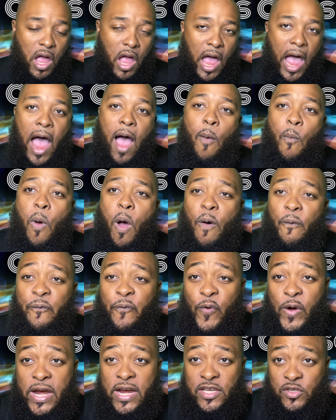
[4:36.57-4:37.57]
I want
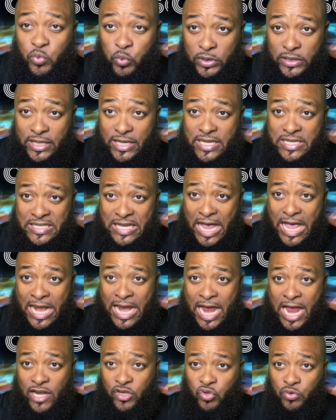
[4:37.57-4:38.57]
friends with these kind
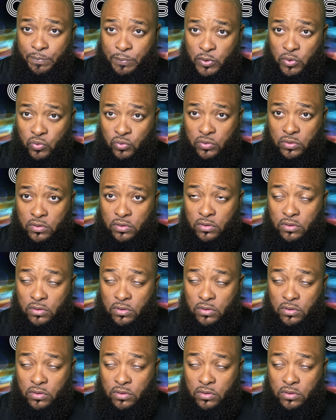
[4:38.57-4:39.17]
of attributes.